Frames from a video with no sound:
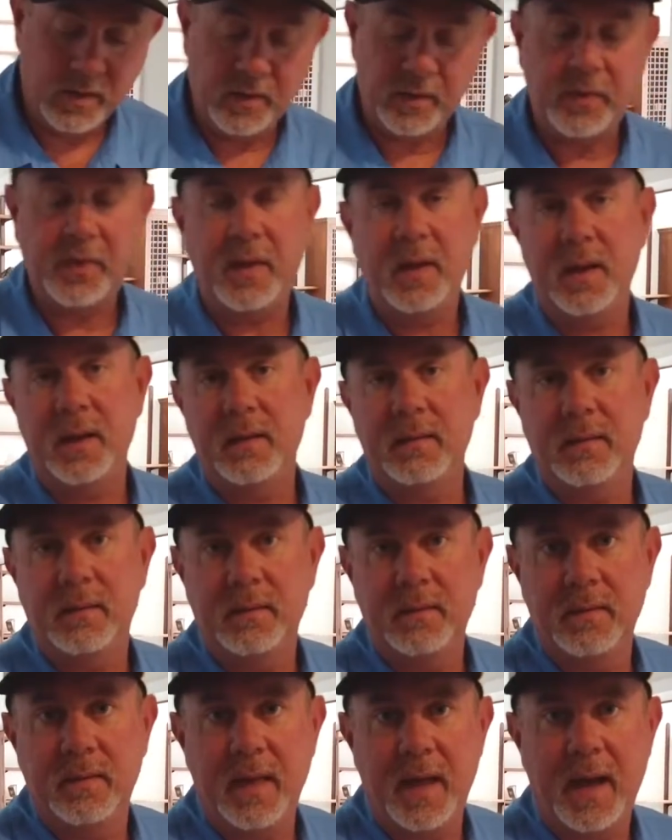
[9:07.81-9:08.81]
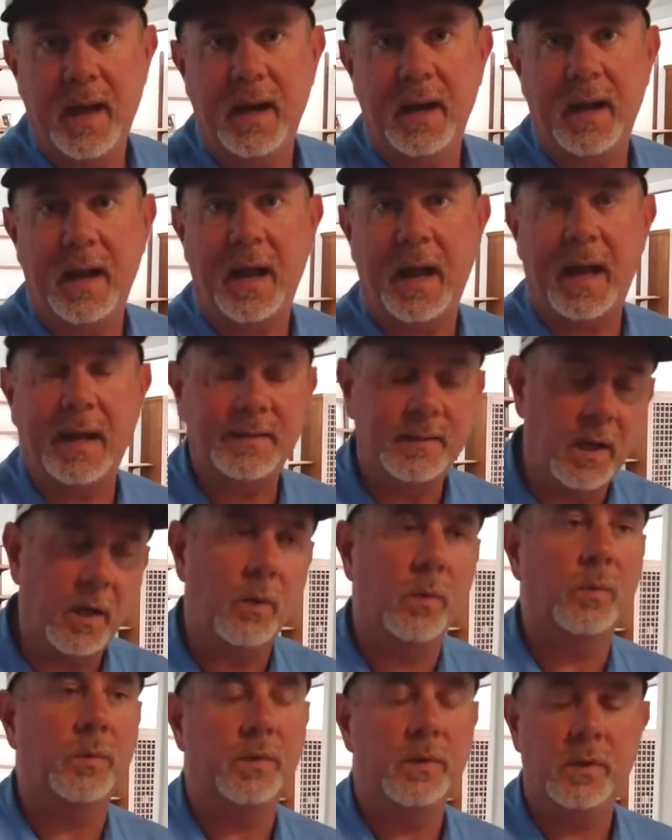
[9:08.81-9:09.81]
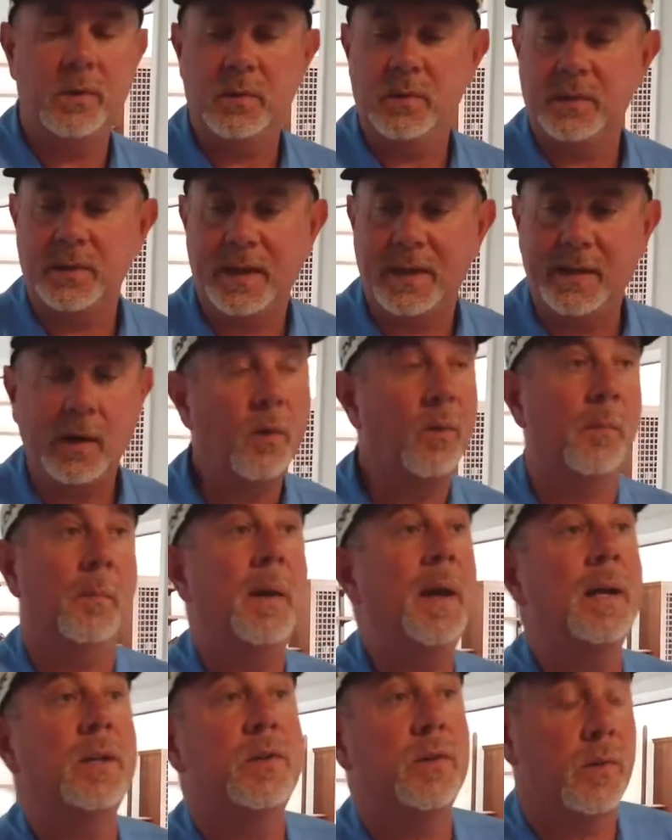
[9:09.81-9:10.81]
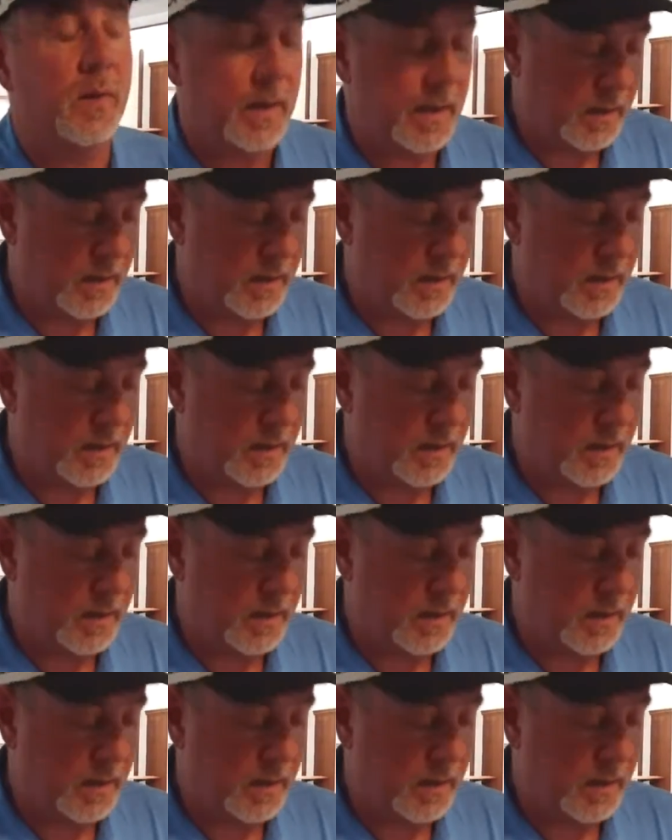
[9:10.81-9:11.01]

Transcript: other thing that I don't do is I don't measure